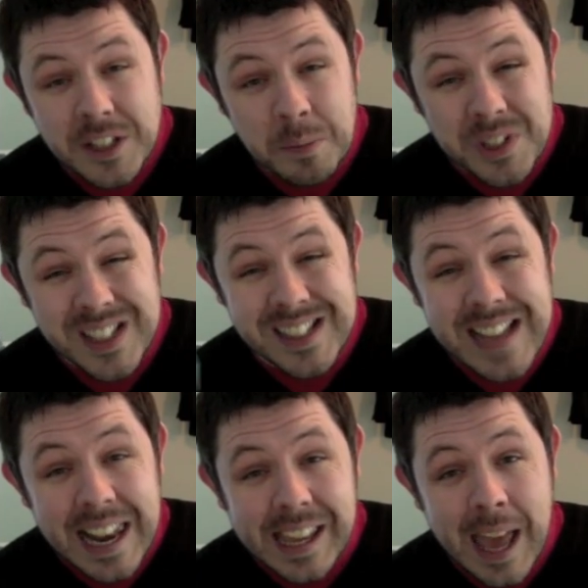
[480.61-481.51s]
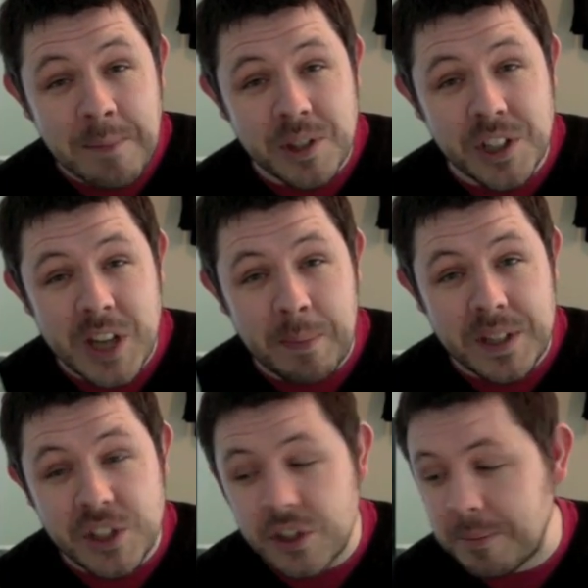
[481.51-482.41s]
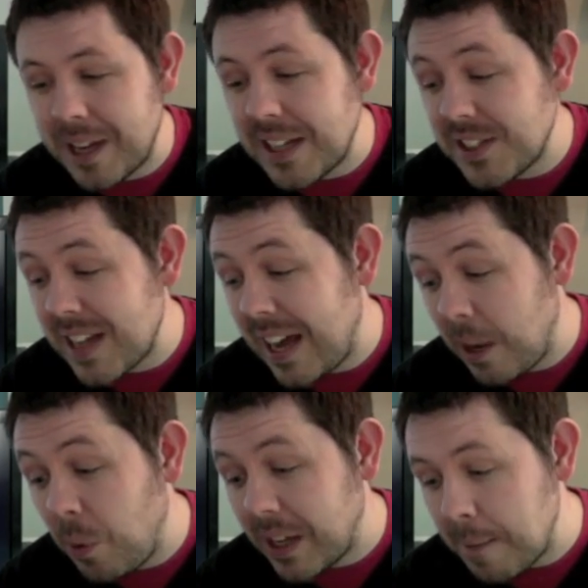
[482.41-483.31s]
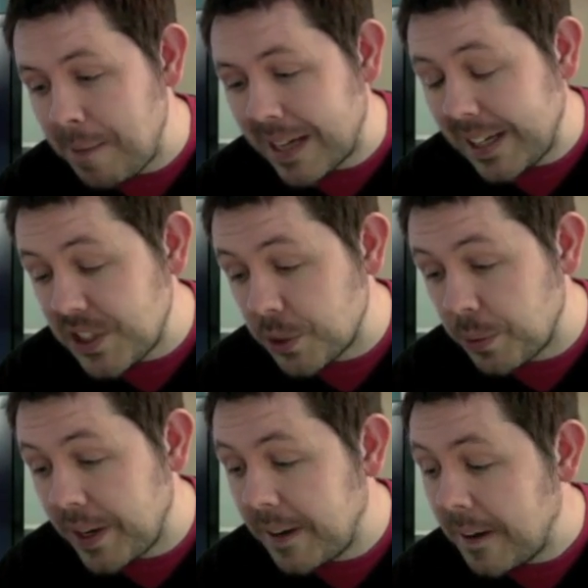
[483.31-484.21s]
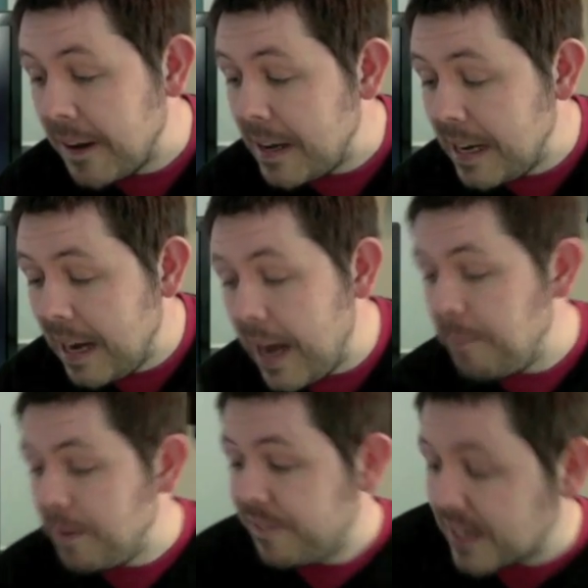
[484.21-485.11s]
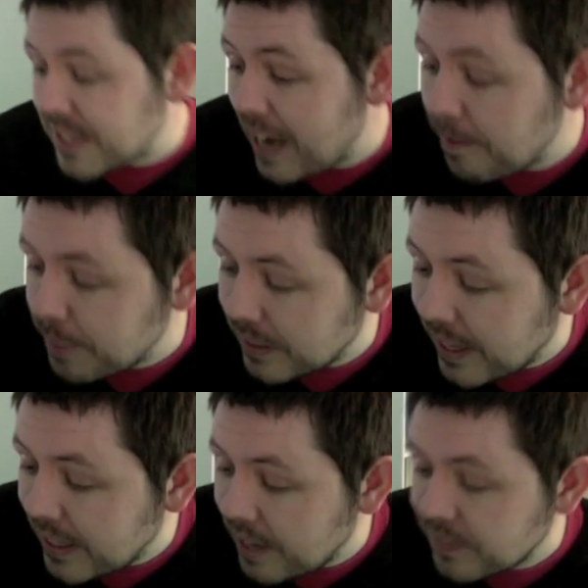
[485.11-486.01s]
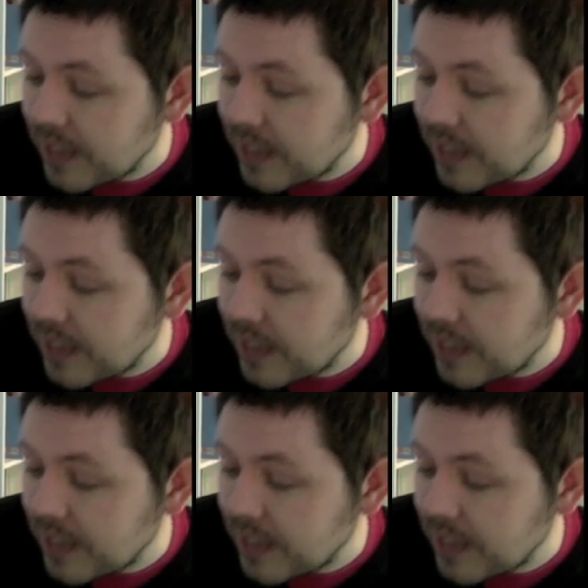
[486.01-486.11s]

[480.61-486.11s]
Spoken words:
some stellar games on the Japanese Dreamcast, and I want to get back into it. In fact, I have been lately.